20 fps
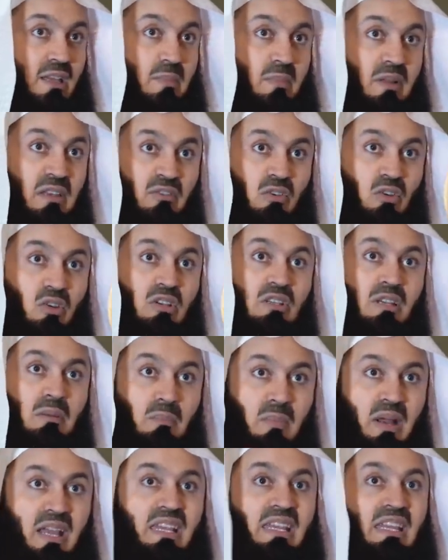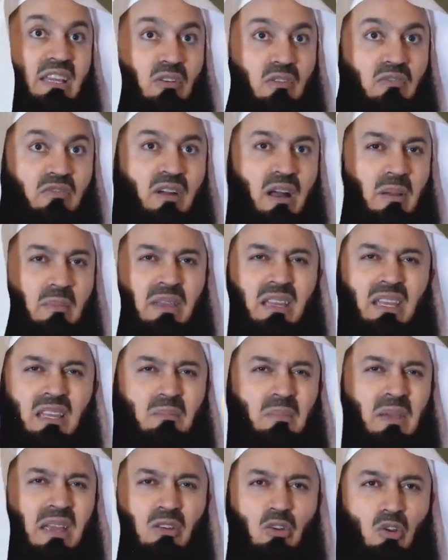But if you're not in mining or farming,
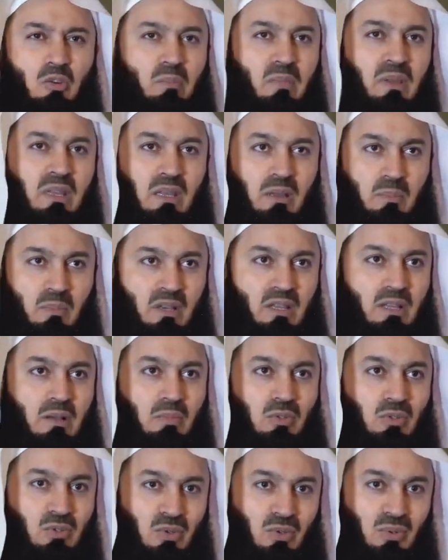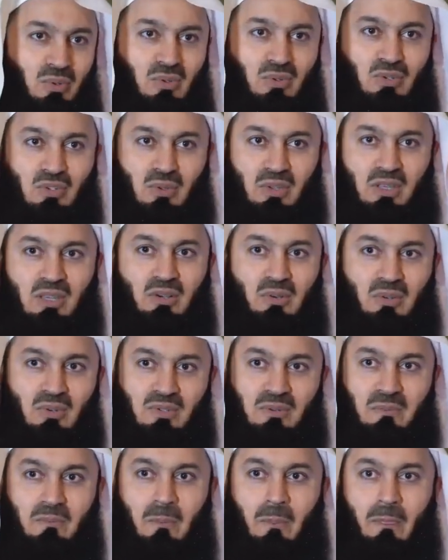it may not be applicable to you. So there
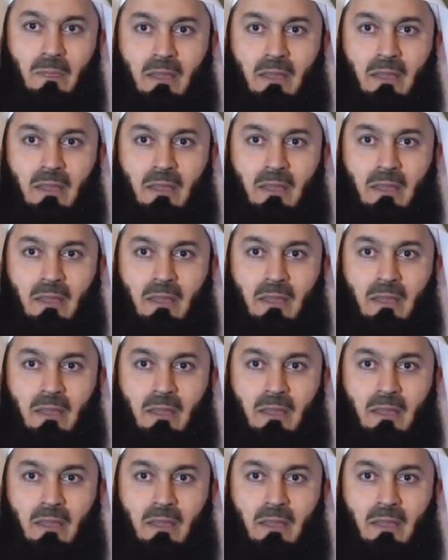goes.